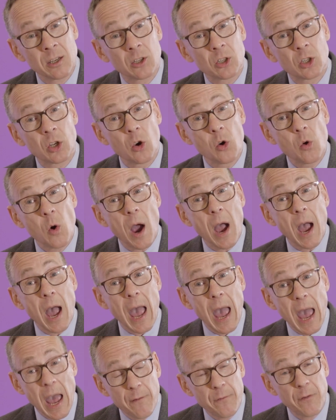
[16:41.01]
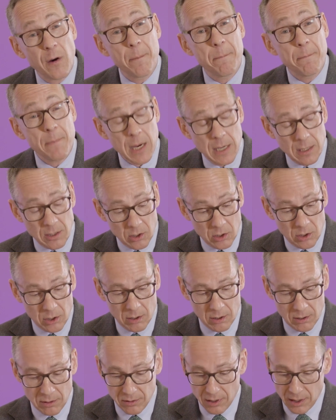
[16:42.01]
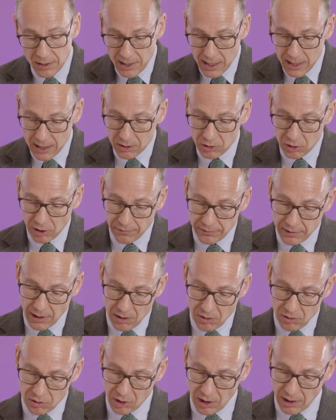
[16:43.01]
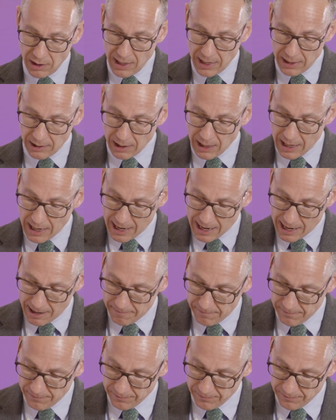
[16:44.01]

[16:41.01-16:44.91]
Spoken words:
to ever meet the needs of those in their care.